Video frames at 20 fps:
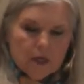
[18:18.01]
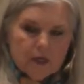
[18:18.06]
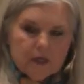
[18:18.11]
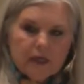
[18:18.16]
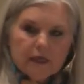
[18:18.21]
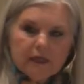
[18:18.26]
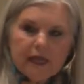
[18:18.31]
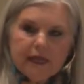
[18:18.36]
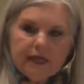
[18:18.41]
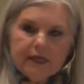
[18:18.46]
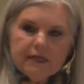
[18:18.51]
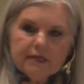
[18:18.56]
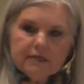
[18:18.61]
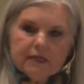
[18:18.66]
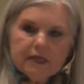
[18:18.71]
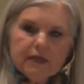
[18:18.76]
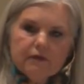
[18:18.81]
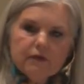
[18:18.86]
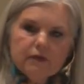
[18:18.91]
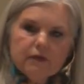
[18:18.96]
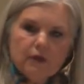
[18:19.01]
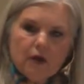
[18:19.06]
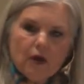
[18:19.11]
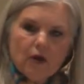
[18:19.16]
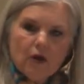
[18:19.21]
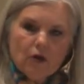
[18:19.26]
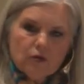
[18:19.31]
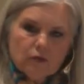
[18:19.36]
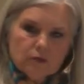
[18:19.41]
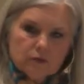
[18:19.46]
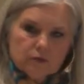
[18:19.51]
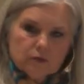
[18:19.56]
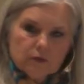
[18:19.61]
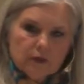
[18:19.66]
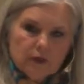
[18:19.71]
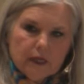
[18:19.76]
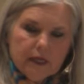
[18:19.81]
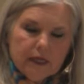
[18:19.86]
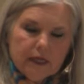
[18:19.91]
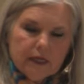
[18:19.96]
Now ladies, even though
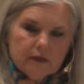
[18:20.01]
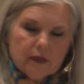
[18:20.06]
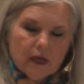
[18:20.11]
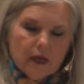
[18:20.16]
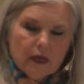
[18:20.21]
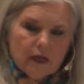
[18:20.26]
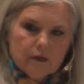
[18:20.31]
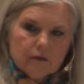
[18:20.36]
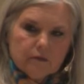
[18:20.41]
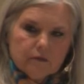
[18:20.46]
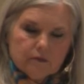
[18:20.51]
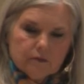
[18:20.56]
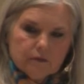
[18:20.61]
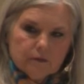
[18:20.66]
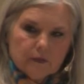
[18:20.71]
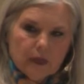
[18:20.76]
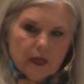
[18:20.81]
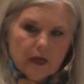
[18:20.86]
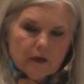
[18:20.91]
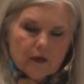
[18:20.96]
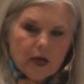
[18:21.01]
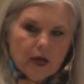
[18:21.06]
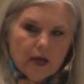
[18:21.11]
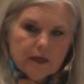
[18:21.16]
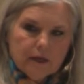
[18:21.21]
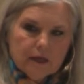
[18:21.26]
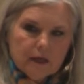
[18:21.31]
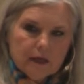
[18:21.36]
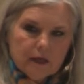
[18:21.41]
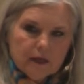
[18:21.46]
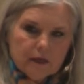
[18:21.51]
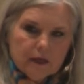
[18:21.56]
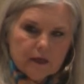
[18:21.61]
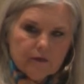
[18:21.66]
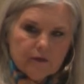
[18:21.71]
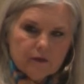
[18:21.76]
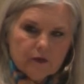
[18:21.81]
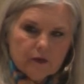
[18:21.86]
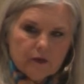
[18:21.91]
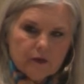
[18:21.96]
Elkanah had
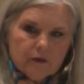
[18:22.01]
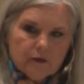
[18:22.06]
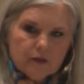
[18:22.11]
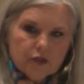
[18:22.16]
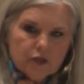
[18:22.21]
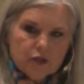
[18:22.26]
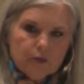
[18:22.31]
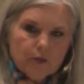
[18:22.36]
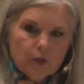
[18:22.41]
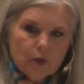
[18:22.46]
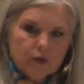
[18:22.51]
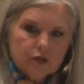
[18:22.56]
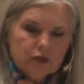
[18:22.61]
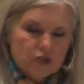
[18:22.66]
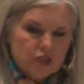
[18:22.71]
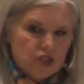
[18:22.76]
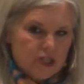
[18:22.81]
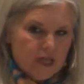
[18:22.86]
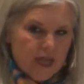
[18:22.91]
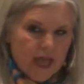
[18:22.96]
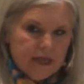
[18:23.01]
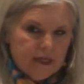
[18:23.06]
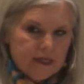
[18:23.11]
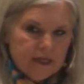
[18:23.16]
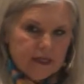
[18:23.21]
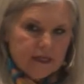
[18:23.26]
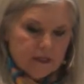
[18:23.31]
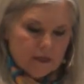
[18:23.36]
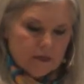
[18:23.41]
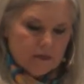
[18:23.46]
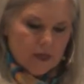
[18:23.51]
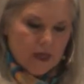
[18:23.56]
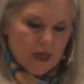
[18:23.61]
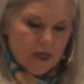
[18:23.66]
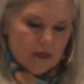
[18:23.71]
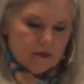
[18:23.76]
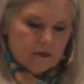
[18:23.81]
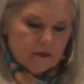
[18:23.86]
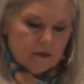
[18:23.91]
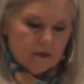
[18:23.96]
given her the 2 portions, she hadn't eaten them
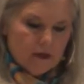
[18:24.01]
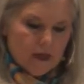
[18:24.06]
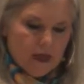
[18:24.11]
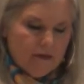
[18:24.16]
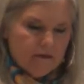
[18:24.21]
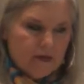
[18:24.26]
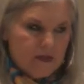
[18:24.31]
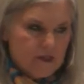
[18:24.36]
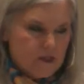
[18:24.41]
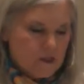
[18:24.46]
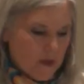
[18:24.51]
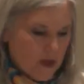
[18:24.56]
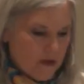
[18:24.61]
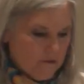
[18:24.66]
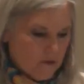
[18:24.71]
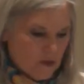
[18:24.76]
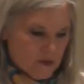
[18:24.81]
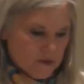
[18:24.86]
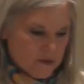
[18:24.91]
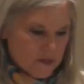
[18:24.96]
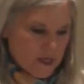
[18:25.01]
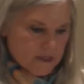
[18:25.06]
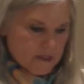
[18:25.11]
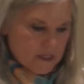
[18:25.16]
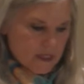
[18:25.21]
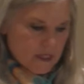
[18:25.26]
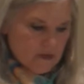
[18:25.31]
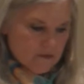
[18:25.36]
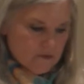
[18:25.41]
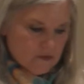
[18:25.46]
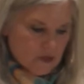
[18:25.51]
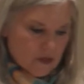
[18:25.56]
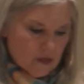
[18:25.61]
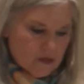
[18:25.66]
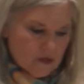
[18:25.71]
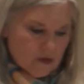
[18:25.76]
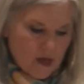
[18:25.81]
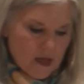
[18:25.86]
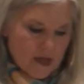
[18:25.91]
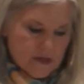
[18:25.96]
yet. Evidenced by verse 18, if you let
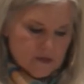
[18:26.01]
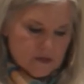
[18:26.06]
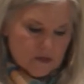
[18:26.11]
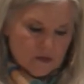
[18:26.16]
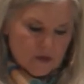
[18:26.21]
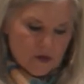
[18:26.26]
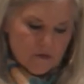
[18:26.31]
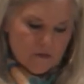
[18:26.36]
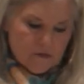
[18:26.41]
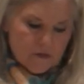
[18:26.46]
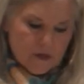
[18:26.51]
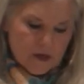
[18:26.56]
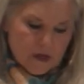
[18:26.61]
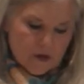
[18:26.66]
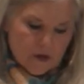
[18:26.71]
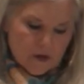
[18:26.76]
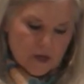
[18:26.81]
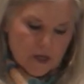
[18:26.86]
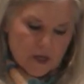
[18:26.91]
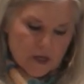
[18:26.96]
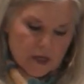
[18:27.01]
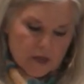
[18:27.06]
your eyes look over there.